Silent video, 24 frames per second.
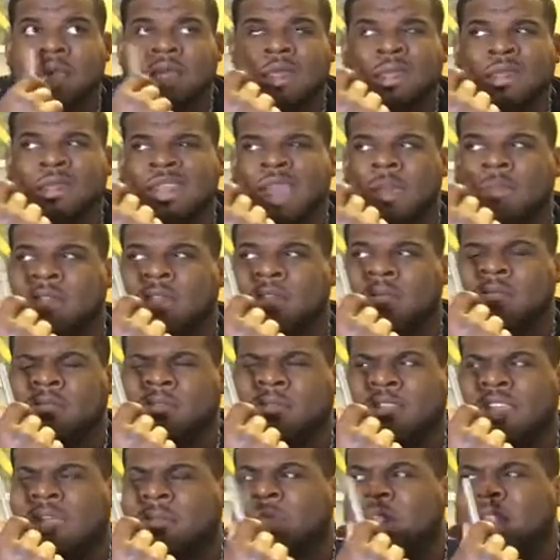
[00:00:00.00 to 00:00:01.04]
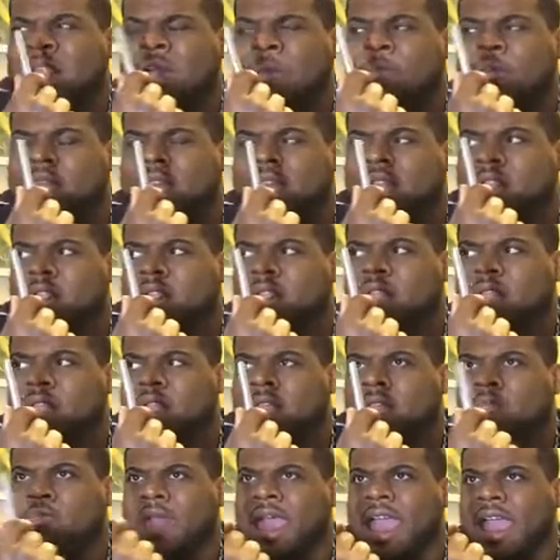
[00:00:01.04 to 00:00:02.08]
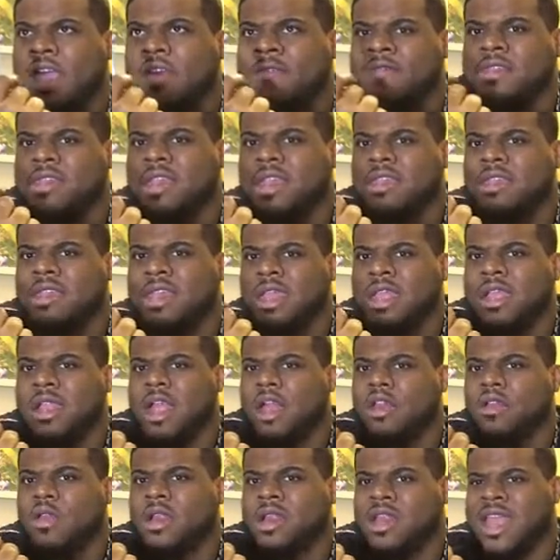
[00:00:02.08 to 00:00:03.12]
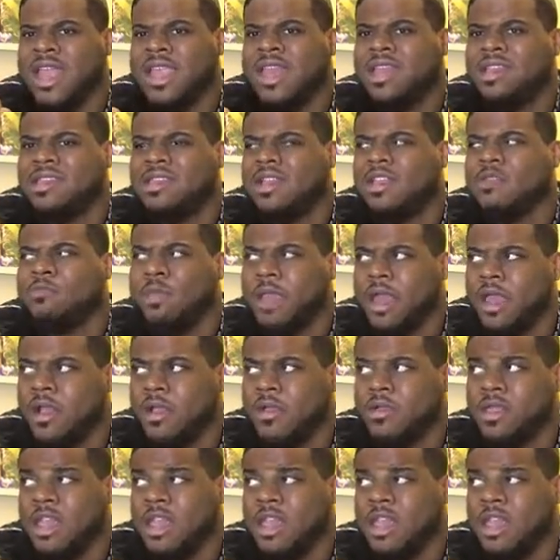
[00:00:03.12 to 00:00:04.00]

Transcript: 79% of the league is black of 1,696 players.